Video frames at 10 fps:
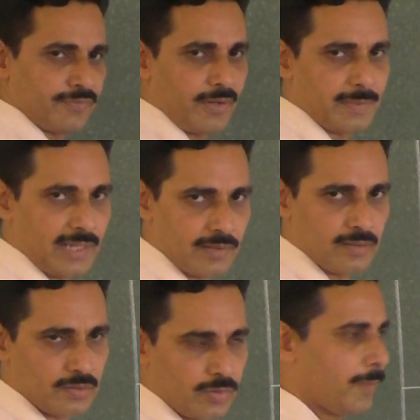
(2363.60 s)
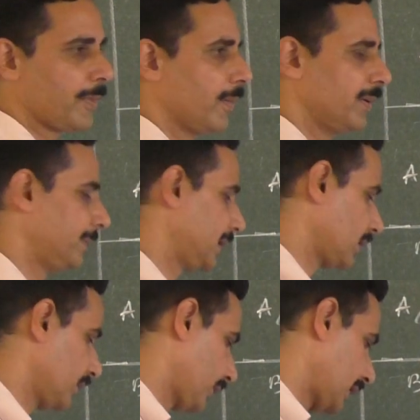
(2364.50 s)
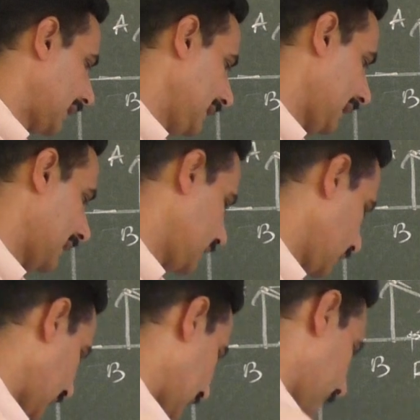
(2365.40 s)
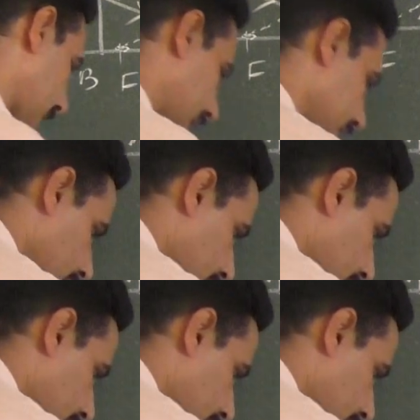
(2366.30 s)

formula, no problem at all. For any lens you can apply.